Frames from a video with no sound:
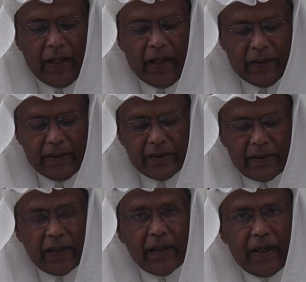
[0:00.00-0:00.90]
and the
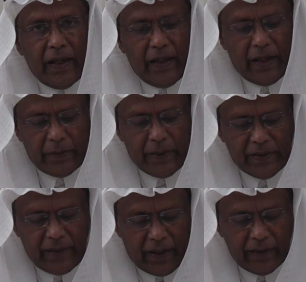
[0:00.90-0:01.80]
study guideline has been
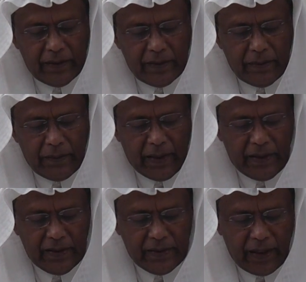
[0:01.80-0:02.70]
sent. But
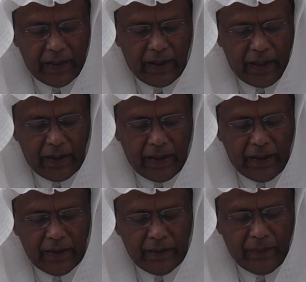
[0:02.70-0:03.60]
in this study
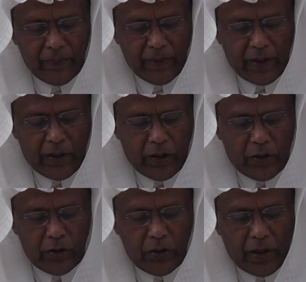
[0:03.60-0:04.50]
guideline
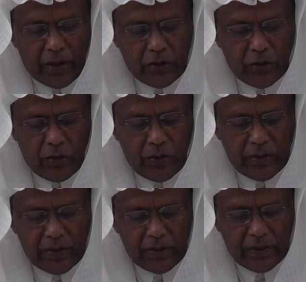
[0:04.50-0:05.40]
you are
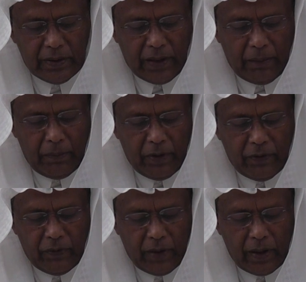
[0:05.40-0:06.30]
shown the number
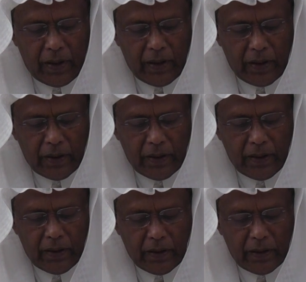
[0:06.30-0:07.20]
of
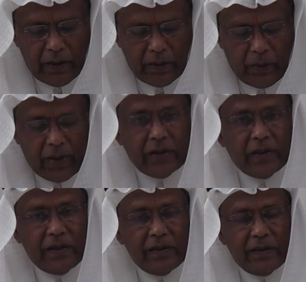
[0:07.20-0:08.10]

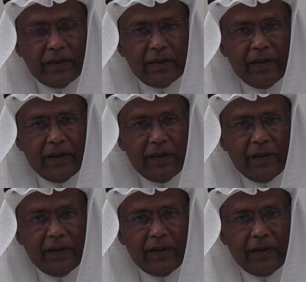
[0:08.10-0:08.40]
questions,